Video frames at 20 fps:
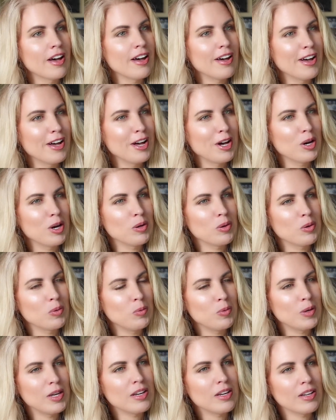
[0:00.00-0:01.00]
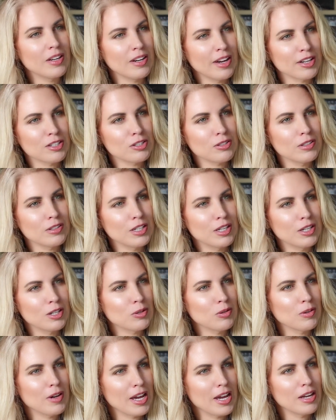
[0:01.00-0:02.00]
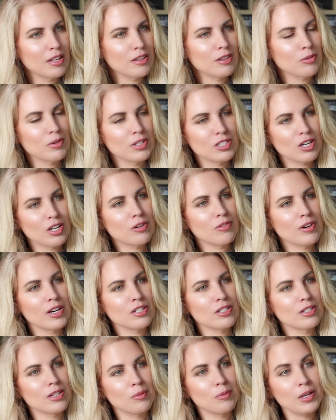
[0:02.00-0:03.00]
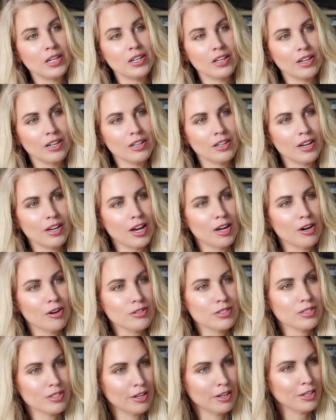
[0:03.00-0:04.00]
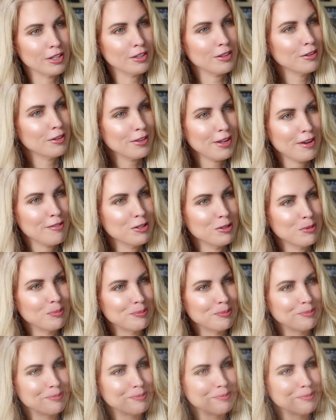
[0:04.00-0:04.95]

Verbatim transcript: uh, we can actually create the regeneration that we need at our cellular level.